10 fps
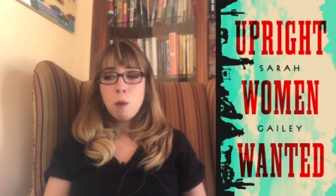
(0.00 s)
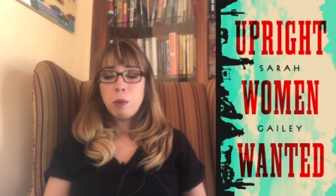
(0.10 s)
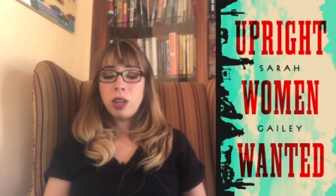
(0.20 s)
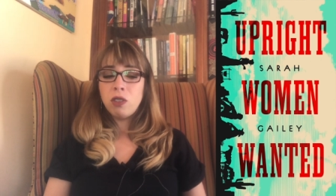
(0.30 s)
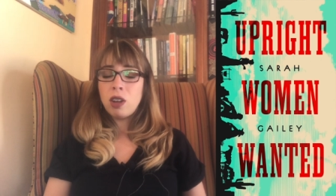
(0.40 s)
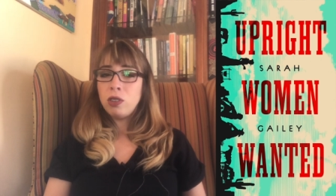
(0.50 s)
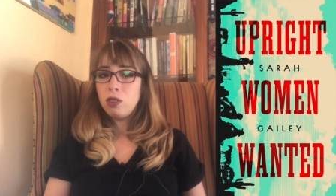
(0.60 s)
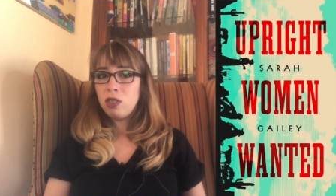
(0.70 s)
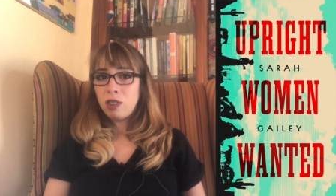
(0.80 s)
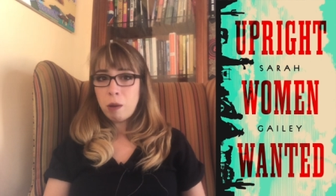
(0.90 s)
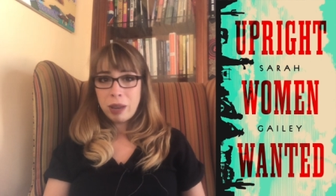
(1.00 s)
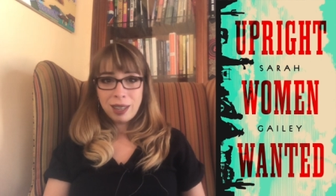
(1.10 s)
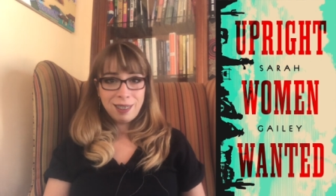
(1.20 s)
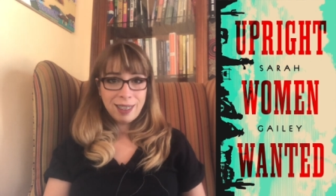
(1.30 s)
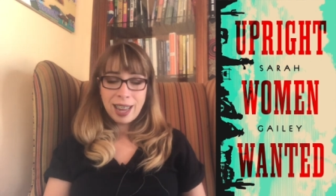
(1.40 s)
but it's also just not
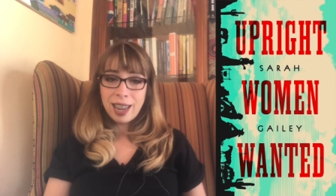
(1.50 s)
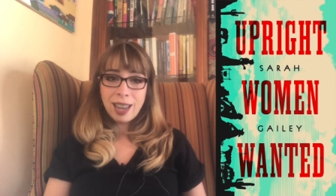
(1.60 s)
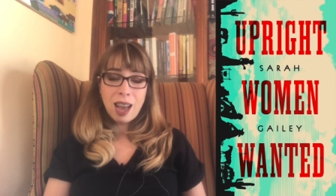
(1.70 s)
my aesthetic.